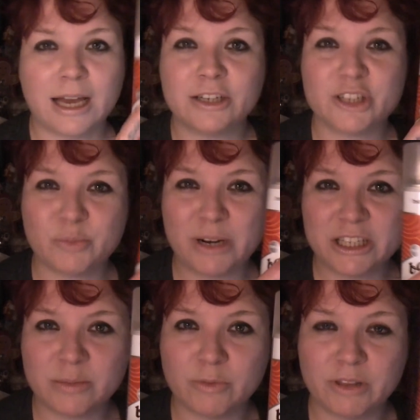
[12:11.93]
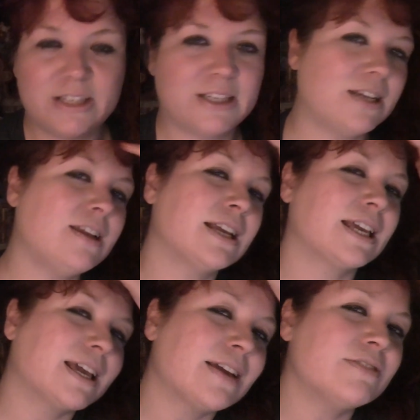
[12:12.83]
I just spray some of this in and
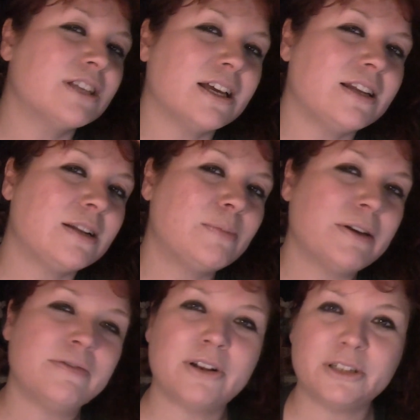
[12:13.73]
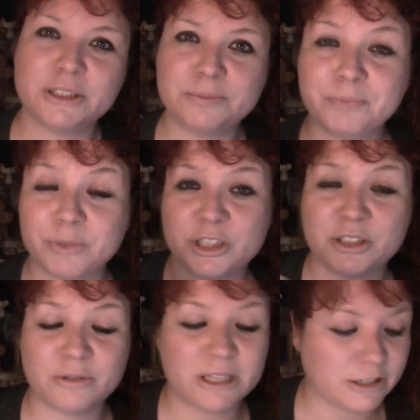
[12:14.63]
it gives it a little bit of volume, which
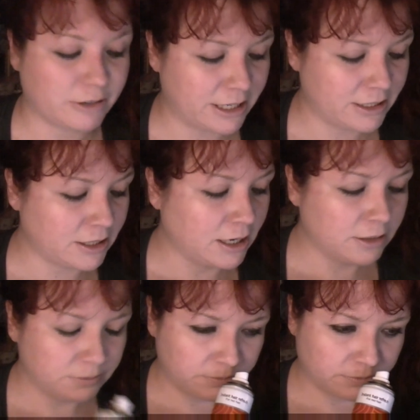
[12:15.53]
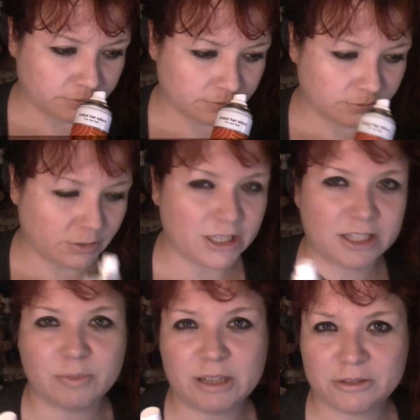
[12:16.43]
is really great. But this
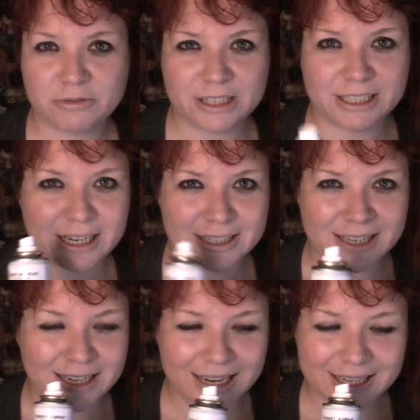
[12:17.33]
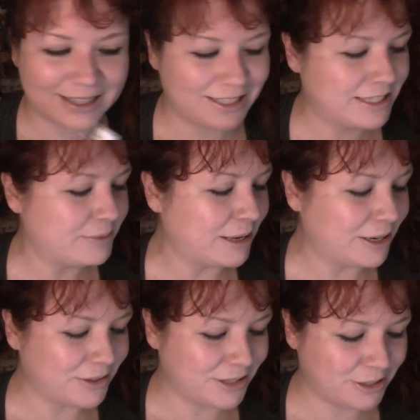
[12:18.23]
smells really nice. I like this smell
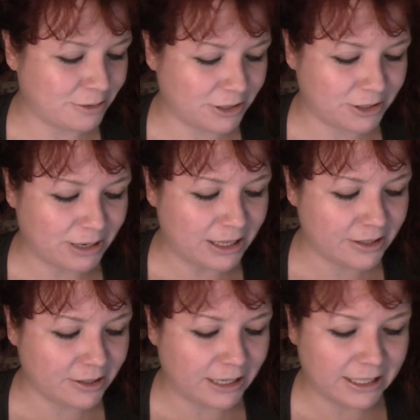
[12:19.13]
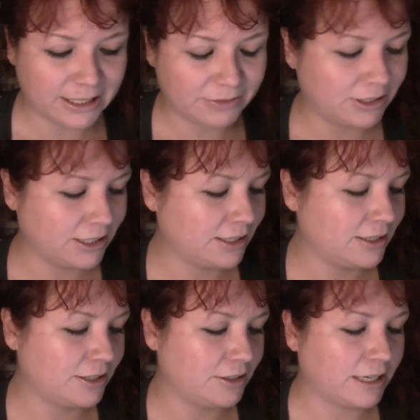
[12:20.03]
on this one as well, so I definitely need
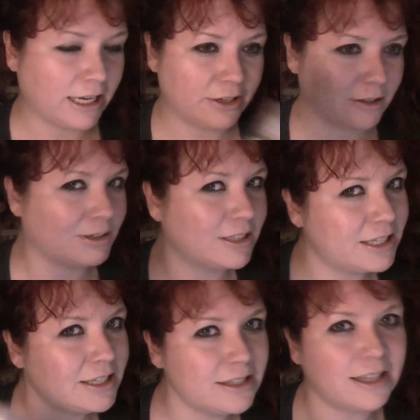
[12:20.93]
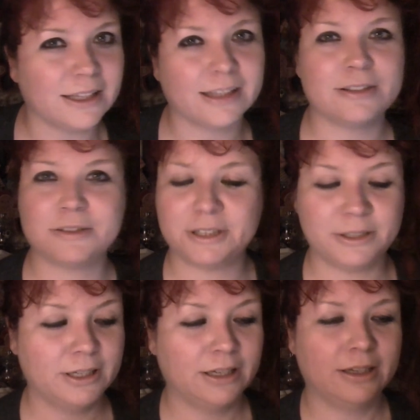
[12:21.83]
to get another one of these. I think there's only
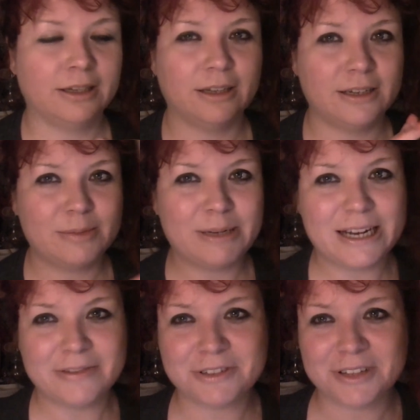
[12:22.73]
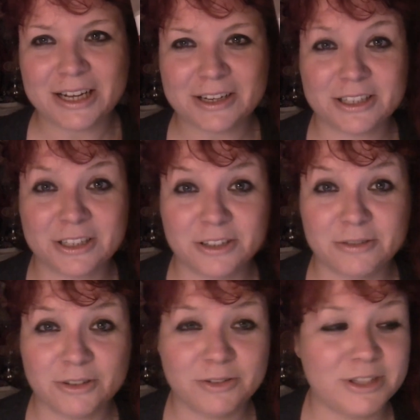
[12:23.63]
a little bit left of that because I do
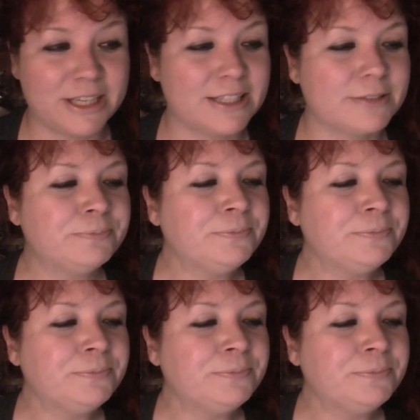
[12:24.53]
use this.